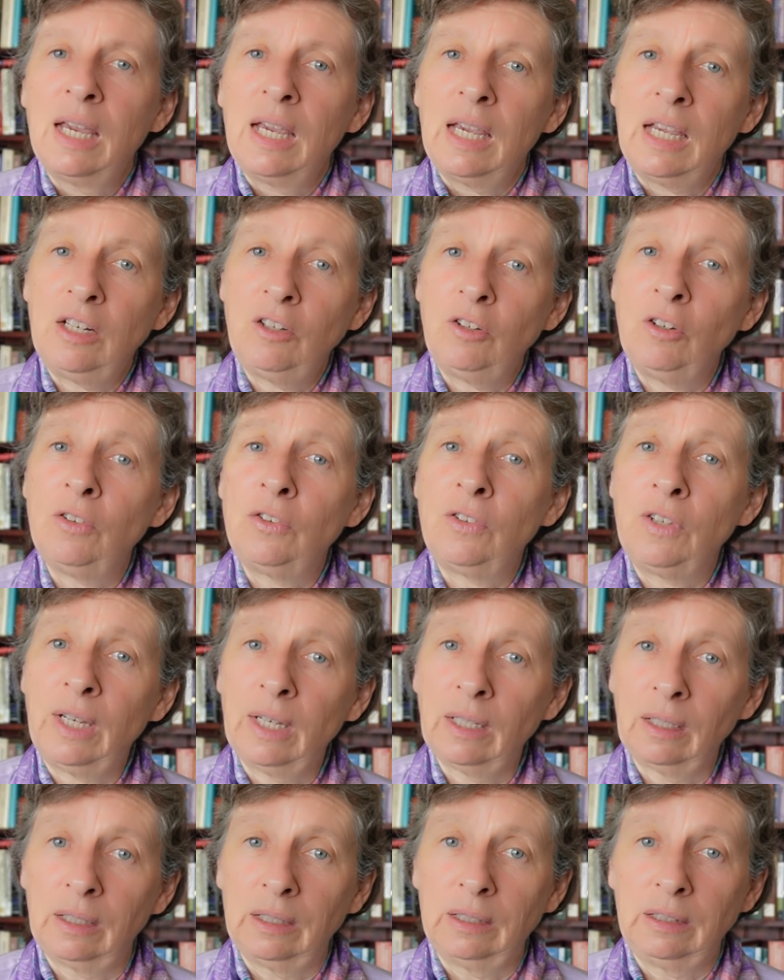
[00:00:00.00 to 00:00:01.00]
In New
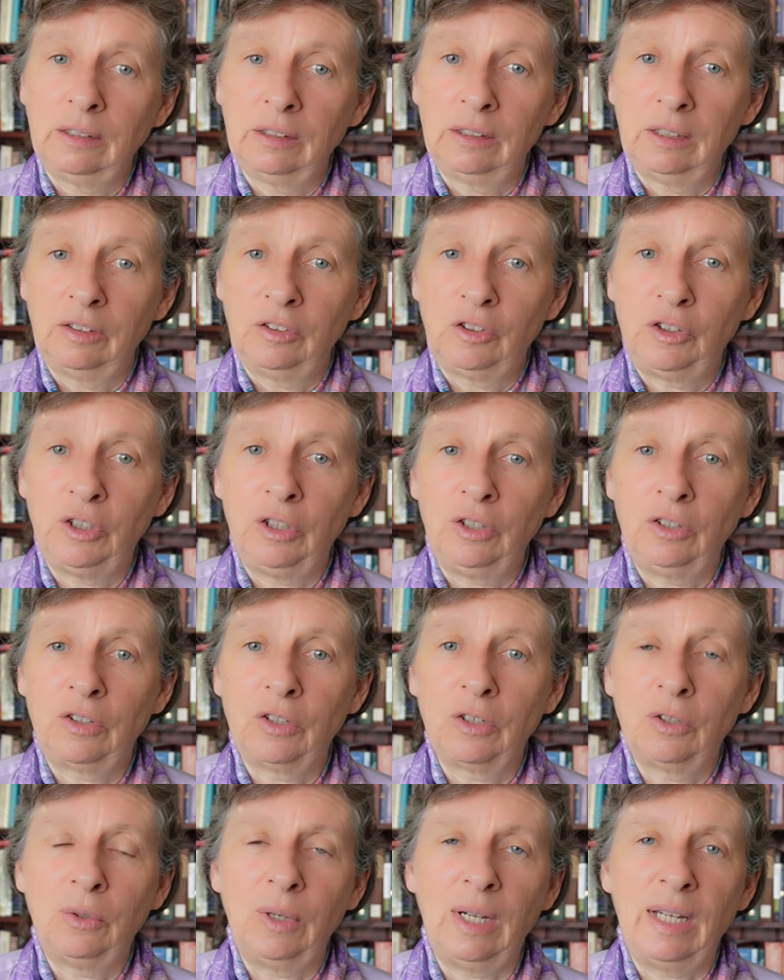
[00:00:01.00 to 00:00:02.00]
Zealand, due
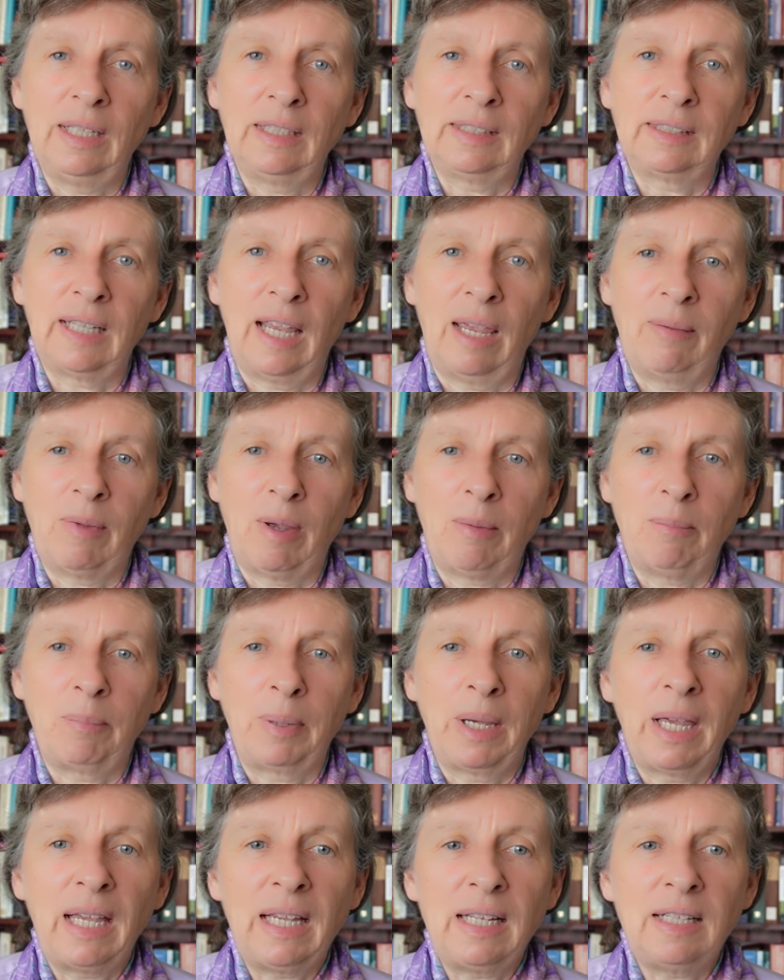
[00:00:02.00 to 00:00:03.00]
to its
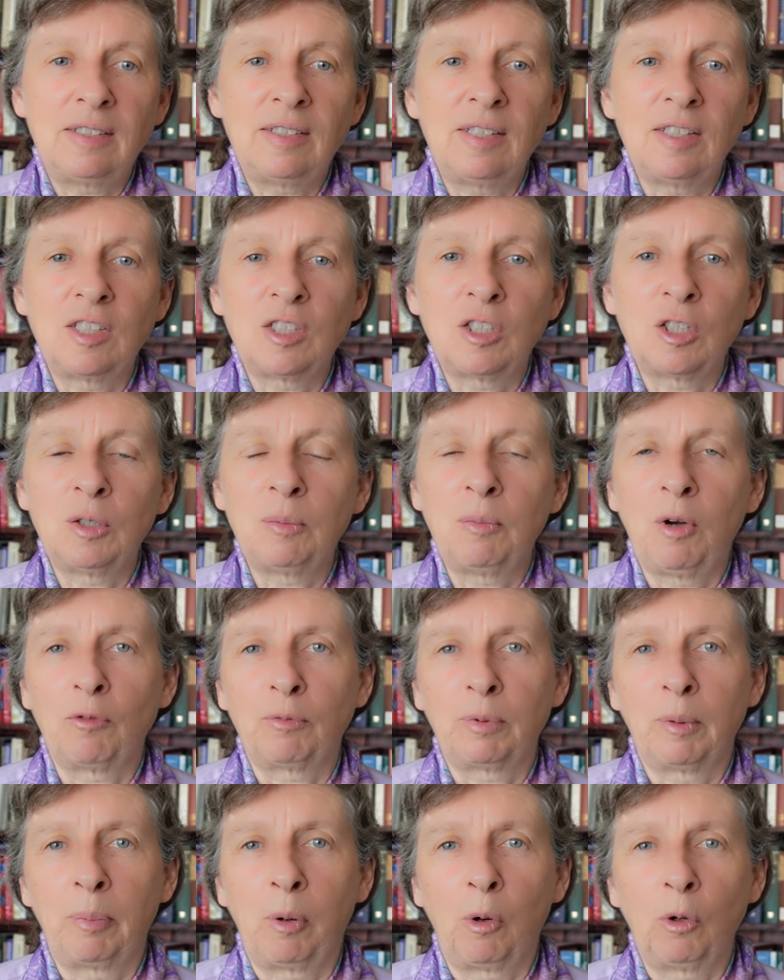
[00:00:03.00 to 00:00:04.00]
MMP system
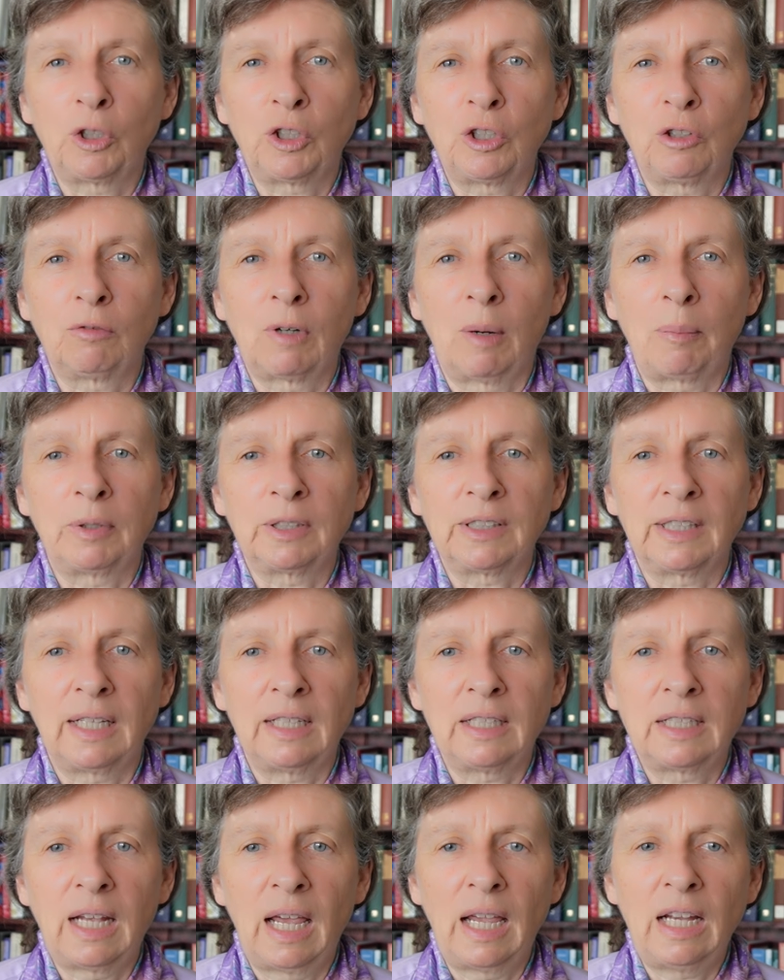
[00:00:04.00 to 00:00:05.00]
of proportional
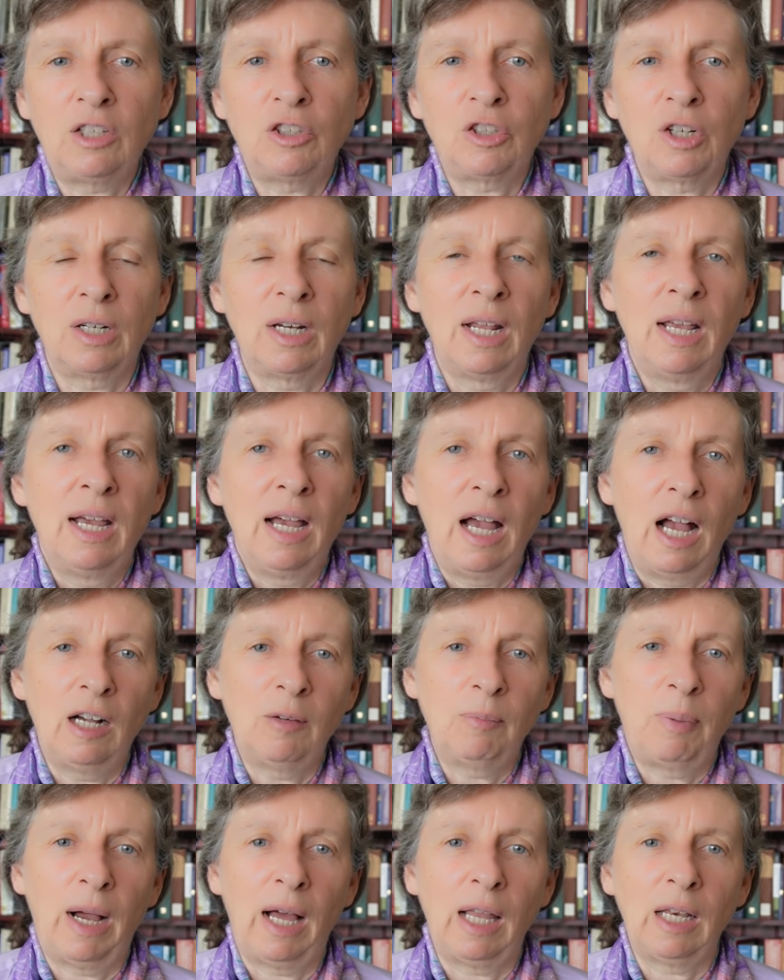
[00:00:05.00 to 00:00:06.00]
representation,
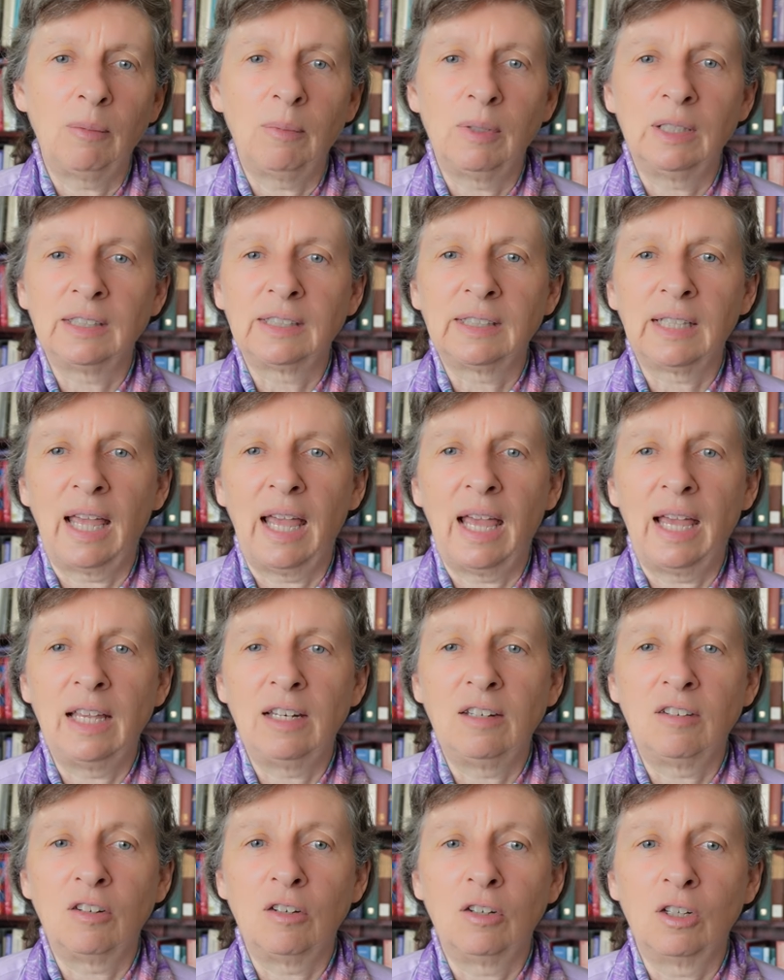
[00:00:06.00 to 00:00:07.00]
hung parliaments
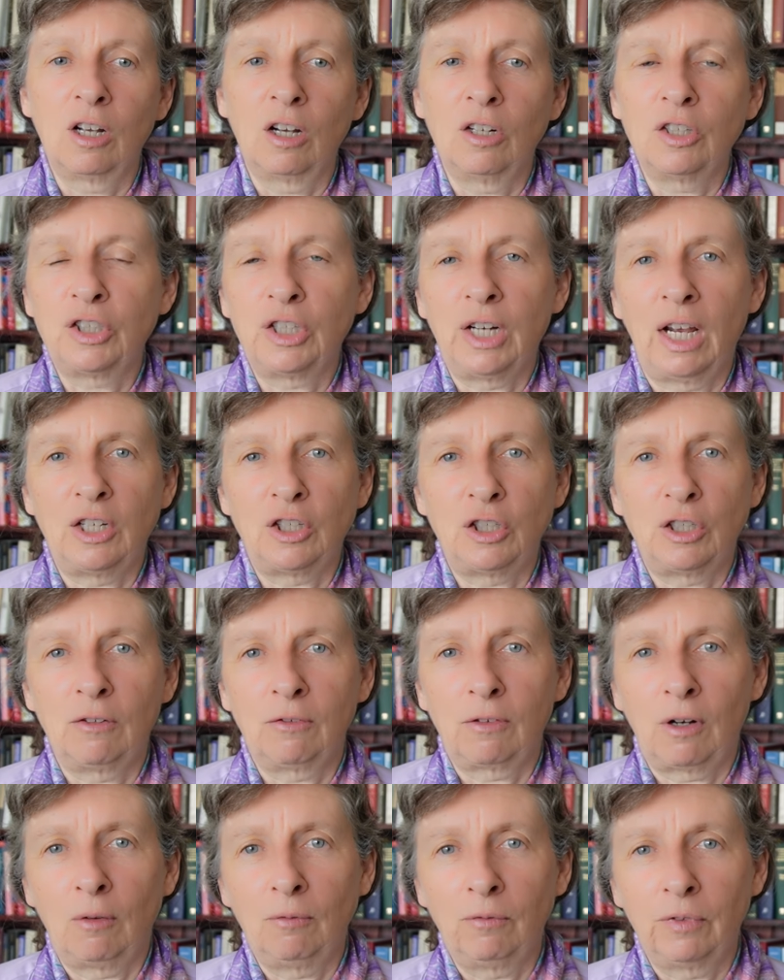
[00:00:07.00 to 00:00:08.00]
and negotiation
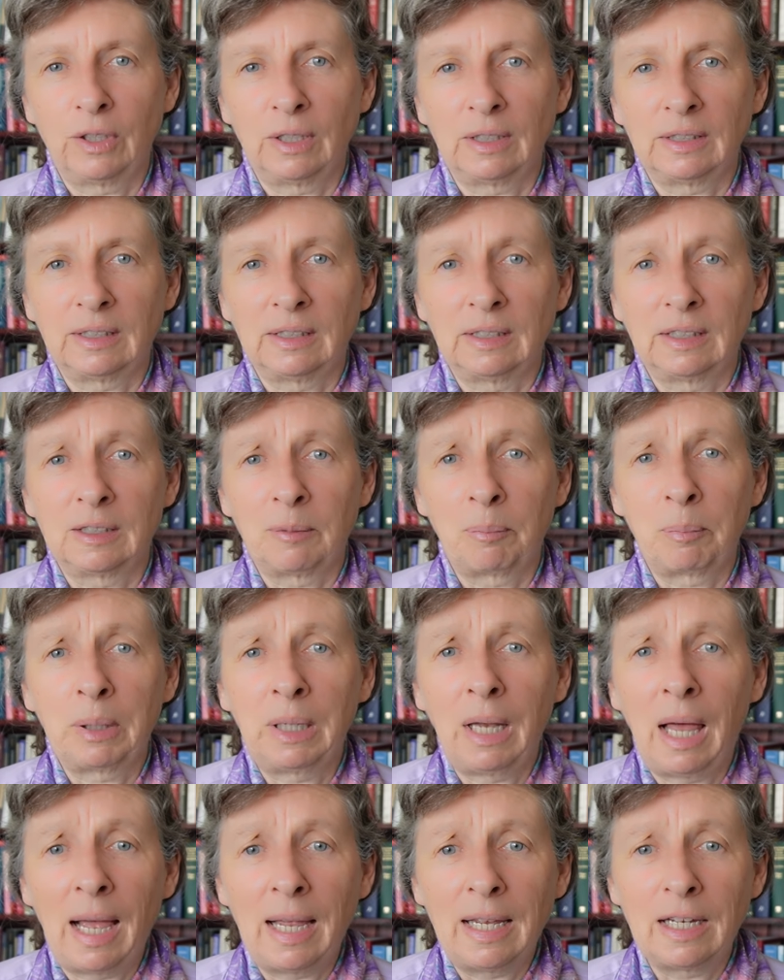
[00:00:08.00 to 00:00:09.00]
of confidence and
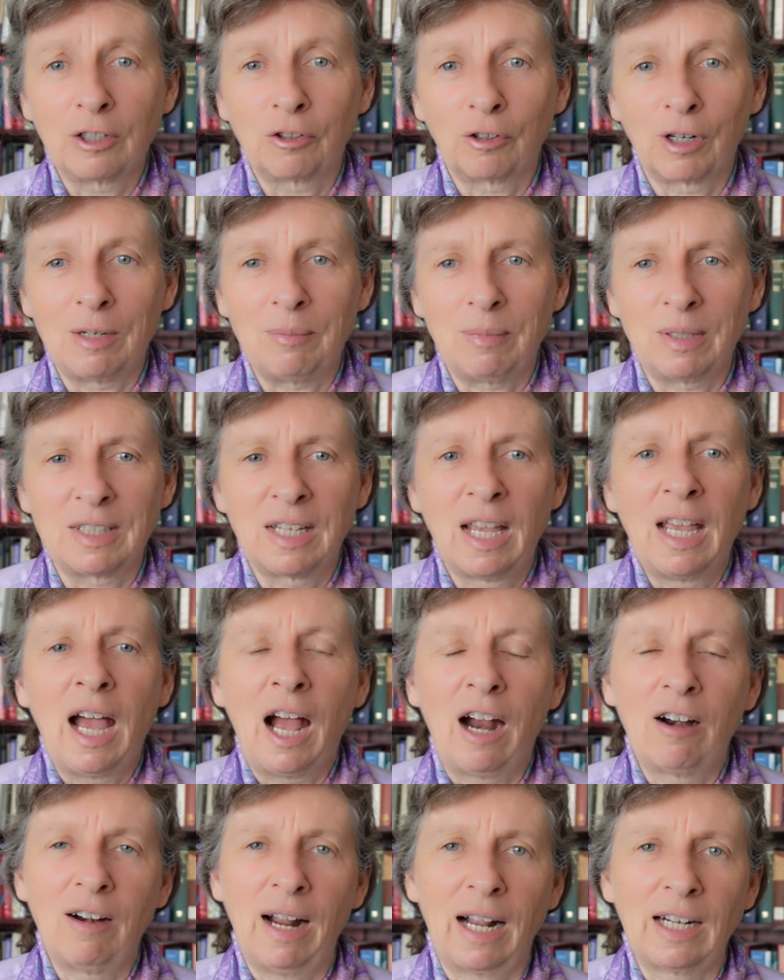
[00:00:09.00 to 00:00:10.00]
supply agreements
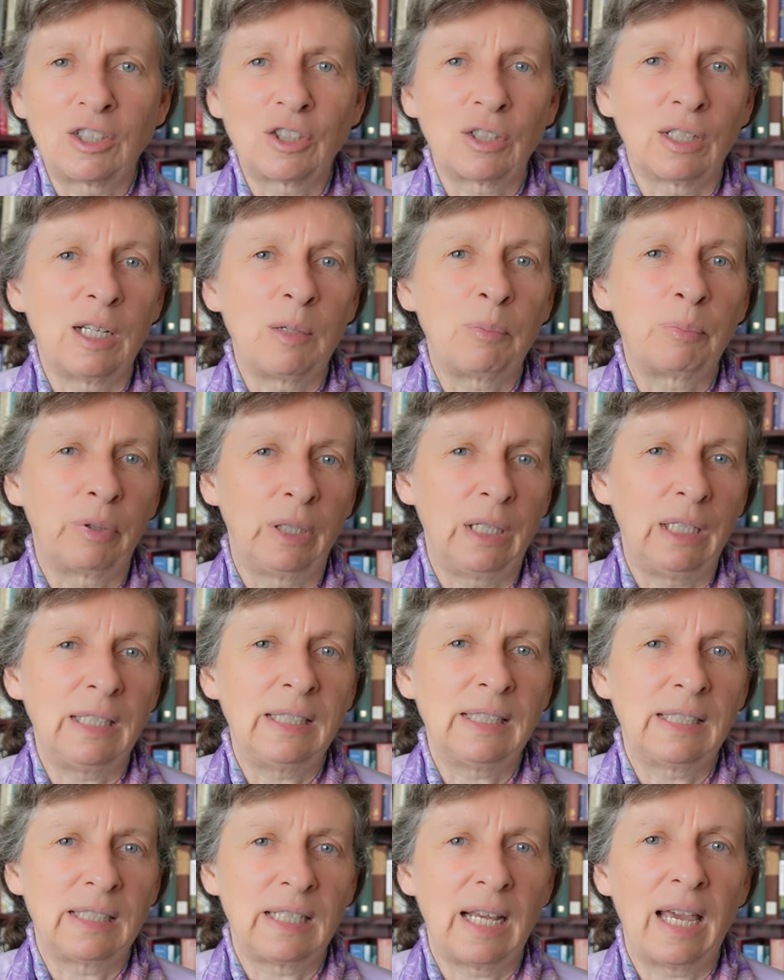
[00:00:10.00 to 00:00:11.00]
are actually pretty
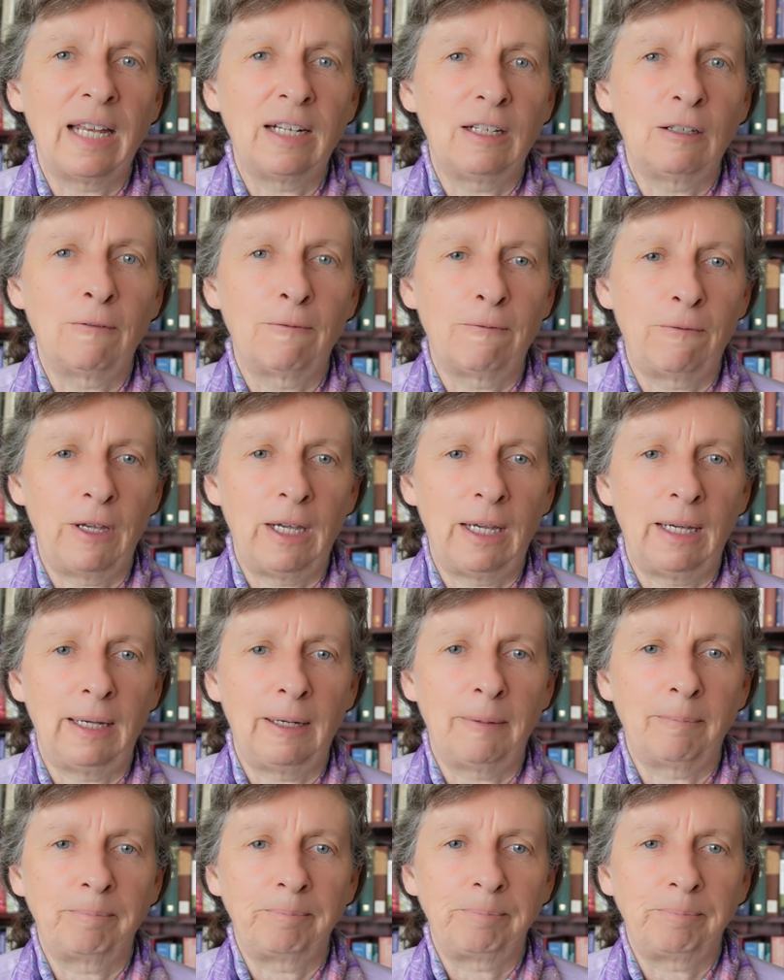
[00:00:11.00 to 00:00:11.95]
standard fare.